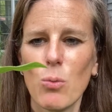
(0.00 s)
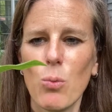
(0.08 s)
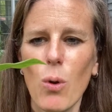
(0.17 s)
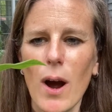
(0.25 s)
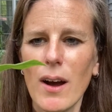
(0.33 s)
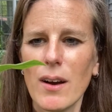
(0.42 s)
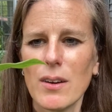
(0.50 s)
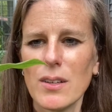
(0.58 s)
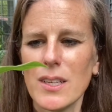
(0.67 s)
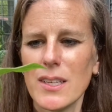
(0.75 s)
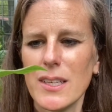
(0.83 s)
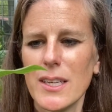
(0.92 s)

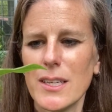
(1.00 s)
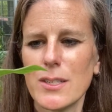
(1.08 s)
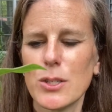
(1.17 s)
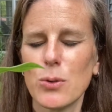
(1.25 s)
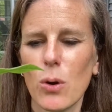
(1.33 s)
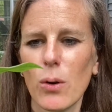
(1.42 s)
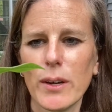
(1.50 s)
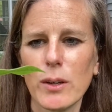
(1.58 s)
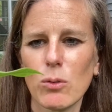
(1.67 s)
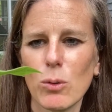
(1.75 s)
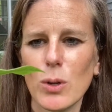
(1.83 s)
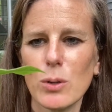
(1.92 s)
while it is
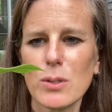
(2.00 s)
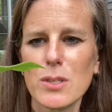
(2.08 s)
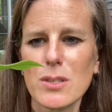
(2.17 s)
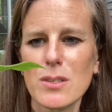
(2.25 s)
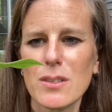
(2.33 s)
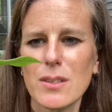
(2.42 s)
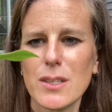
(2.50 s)
growing roots.